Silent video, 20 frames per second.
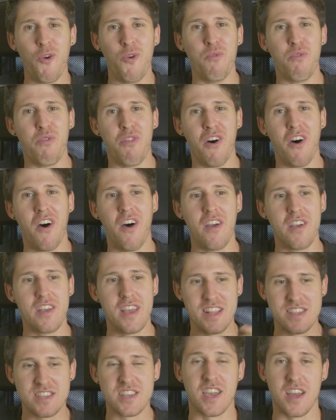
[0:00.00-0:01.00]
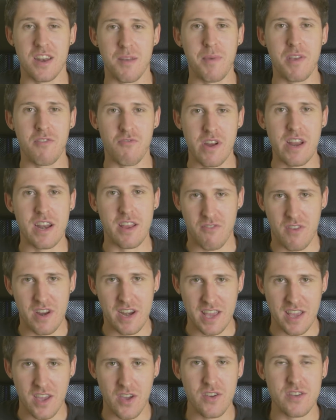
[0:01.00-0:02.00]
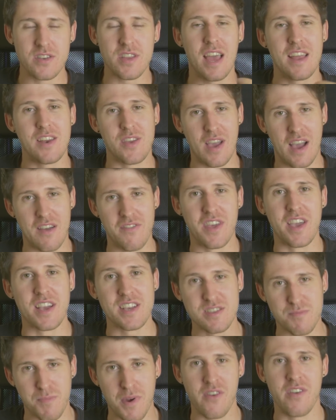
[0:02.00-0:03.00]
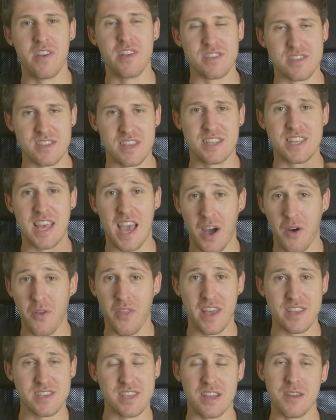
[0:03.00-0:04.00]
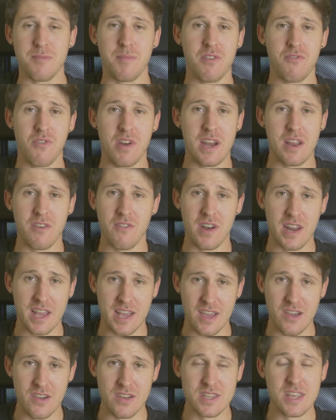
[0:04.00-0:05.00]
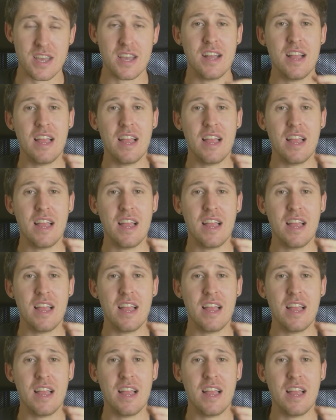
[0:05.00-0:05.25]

that it's going to be really good and you have the experience to tell that's going to be really good.